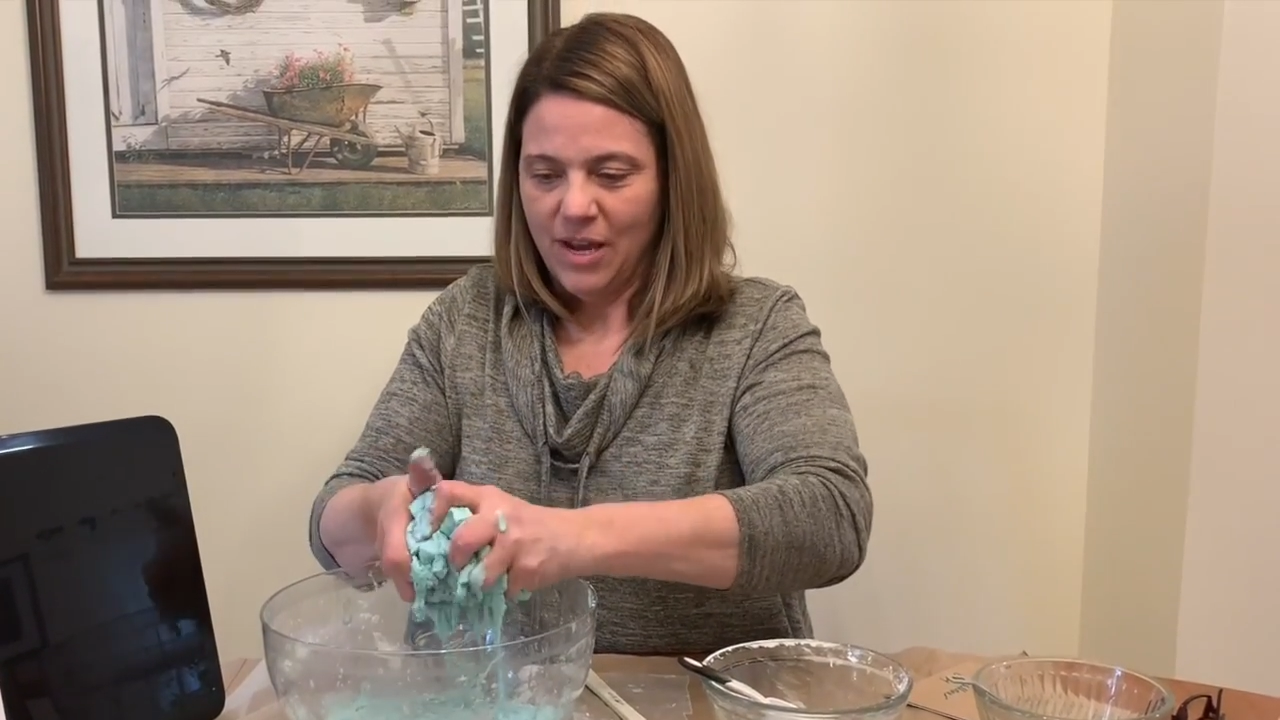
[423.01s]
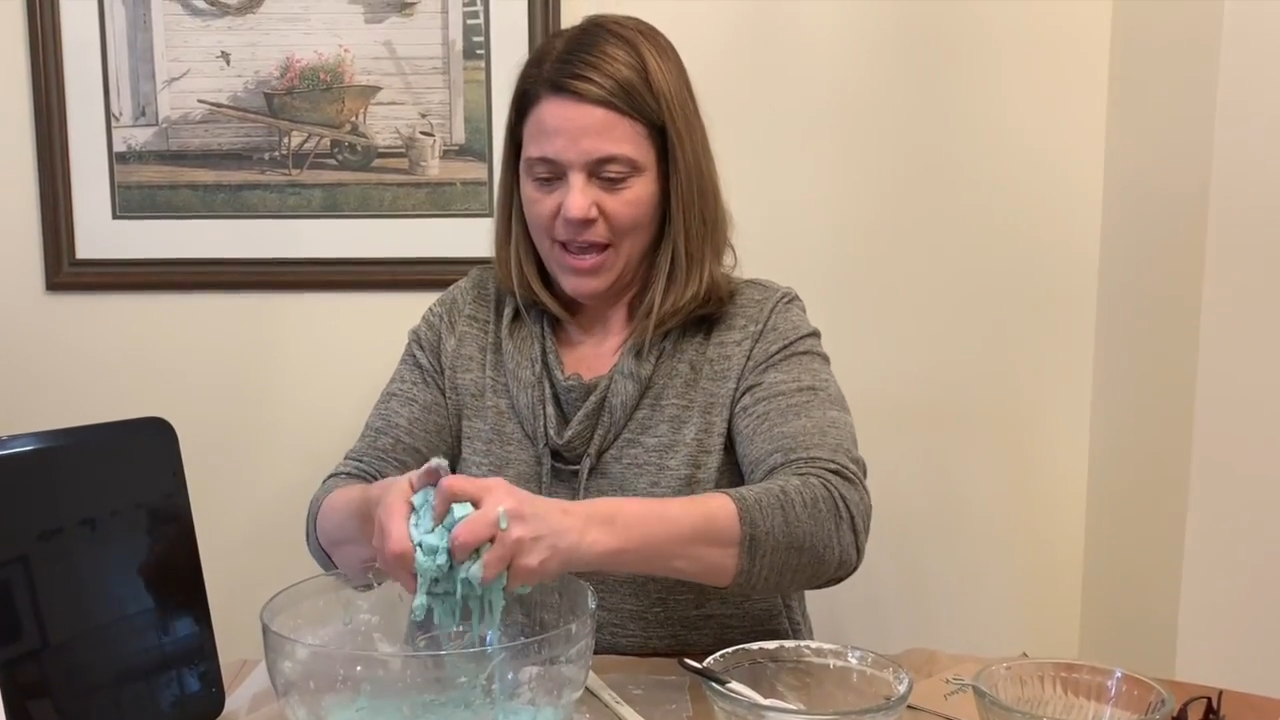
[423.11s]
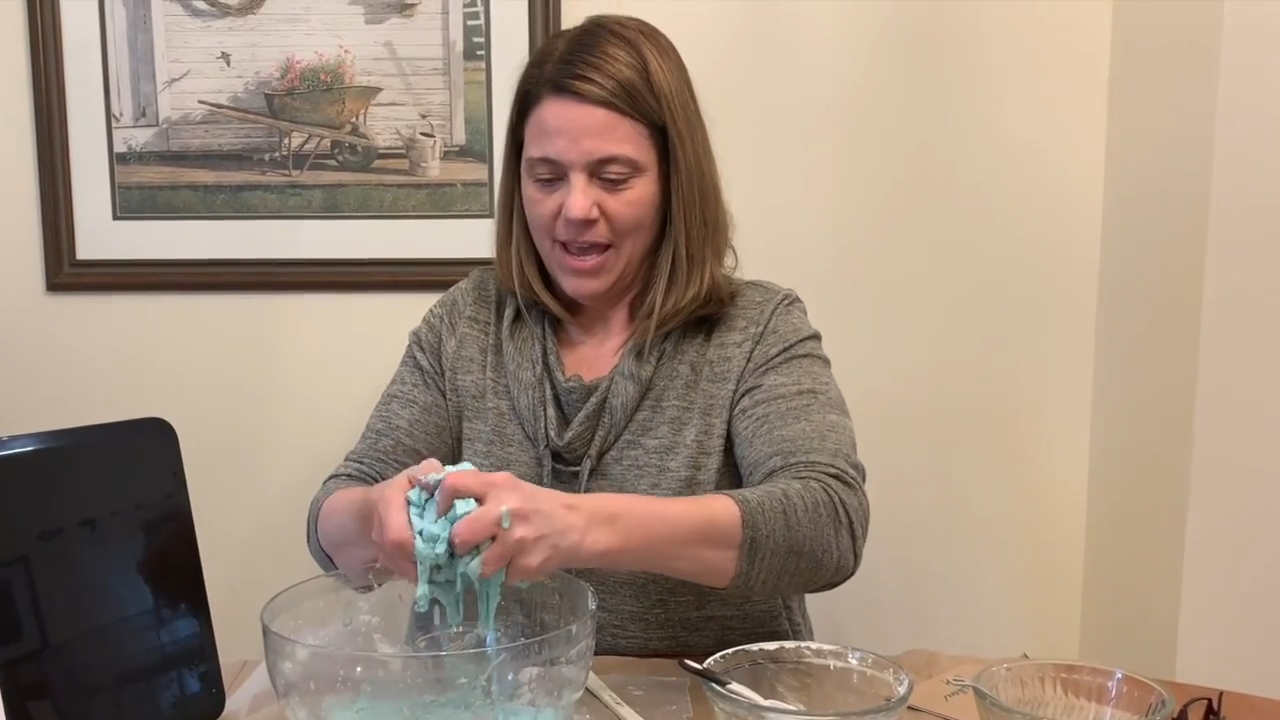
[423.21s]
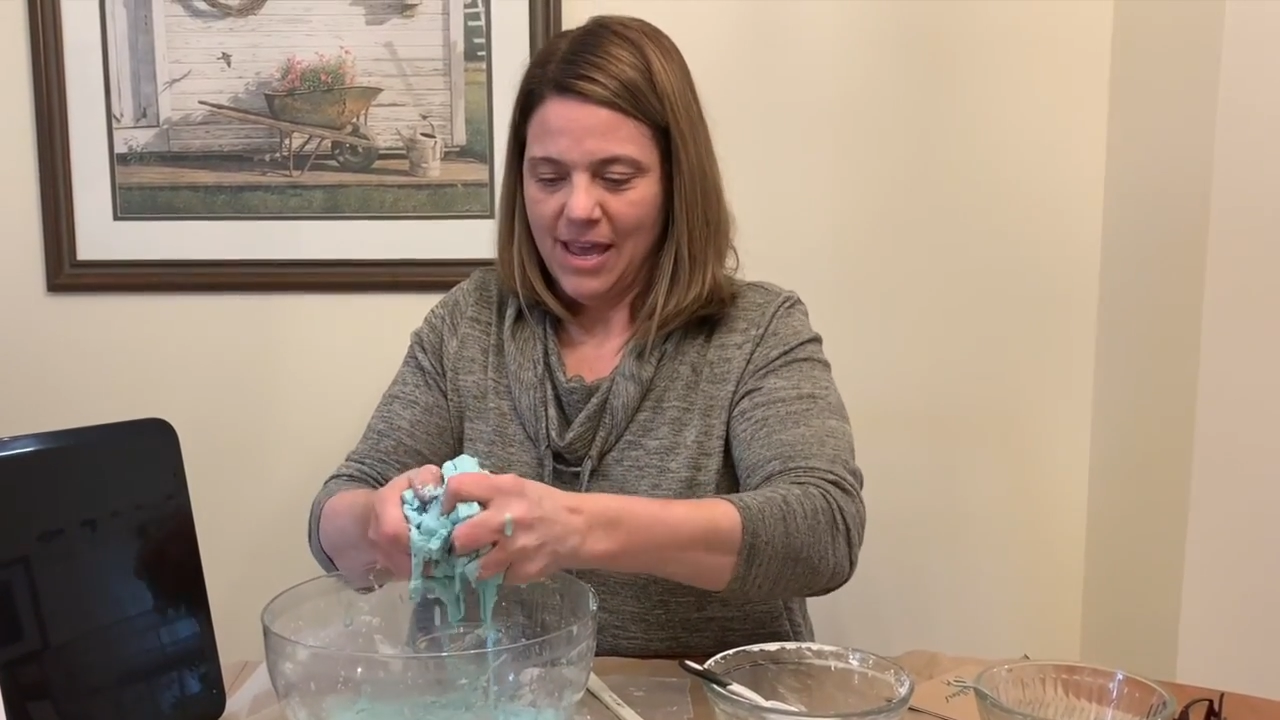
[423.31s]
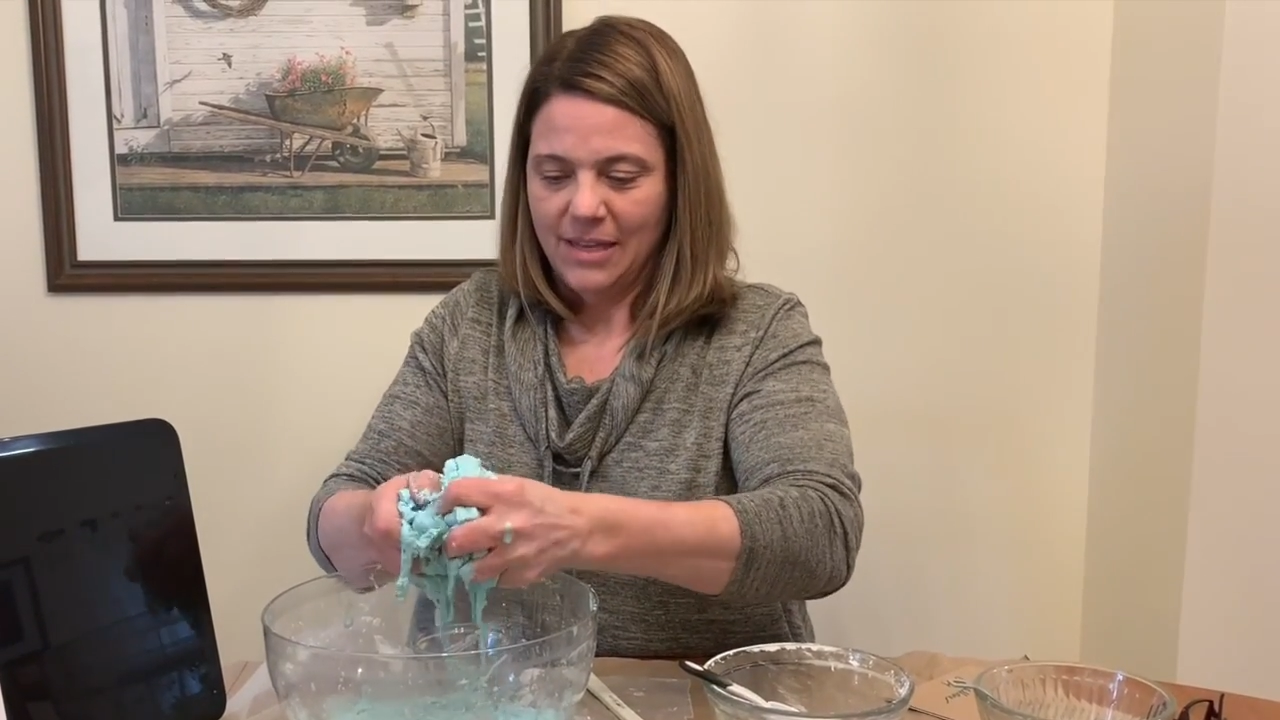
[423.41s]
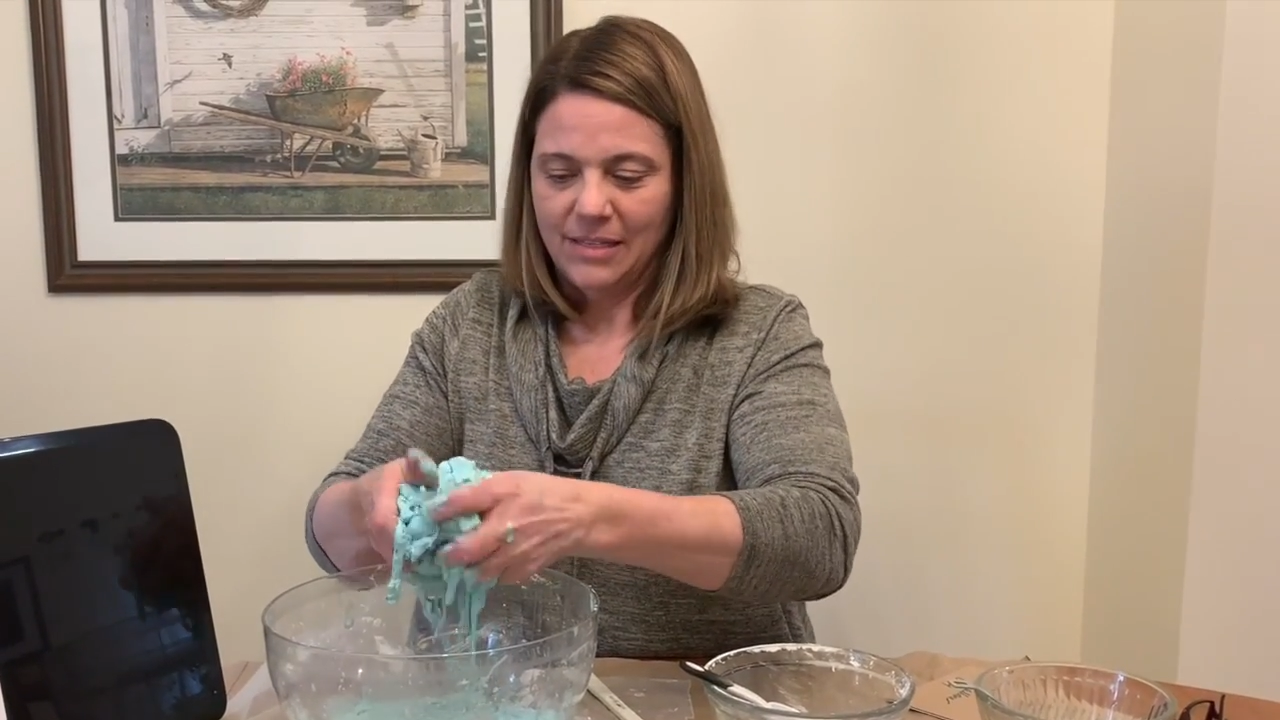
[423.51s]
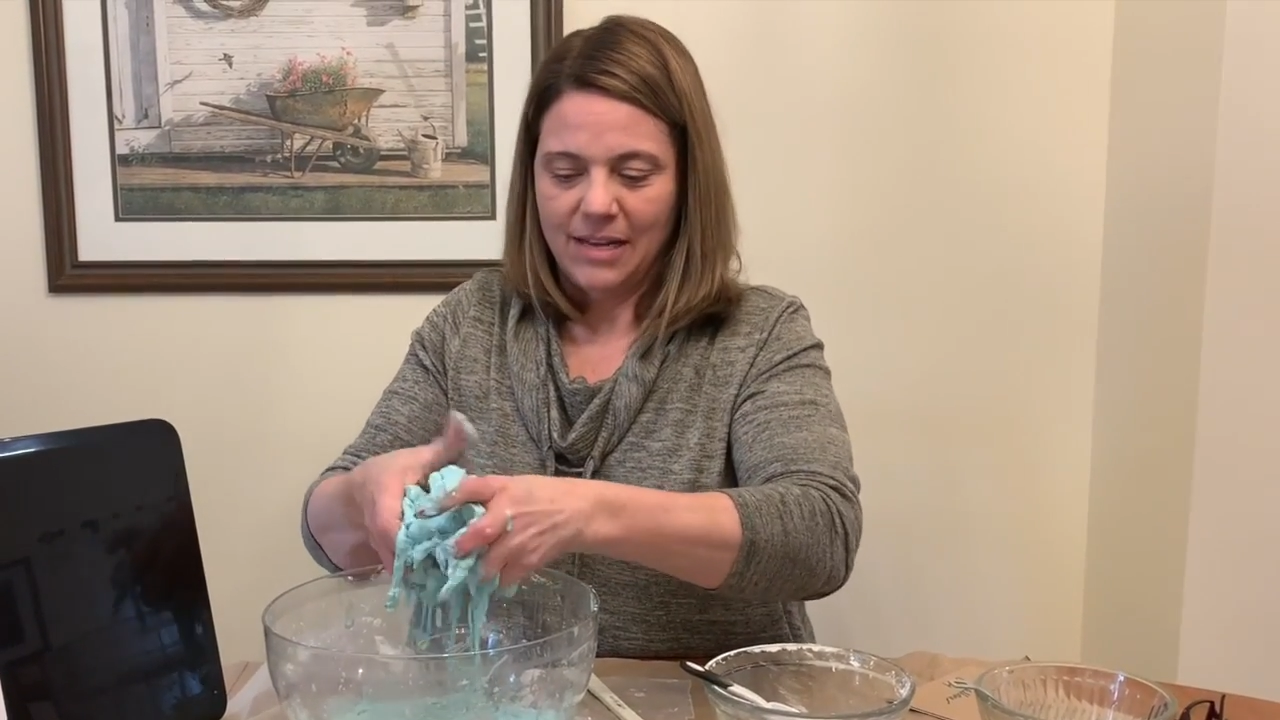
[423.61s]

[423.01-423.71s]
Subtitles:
hands.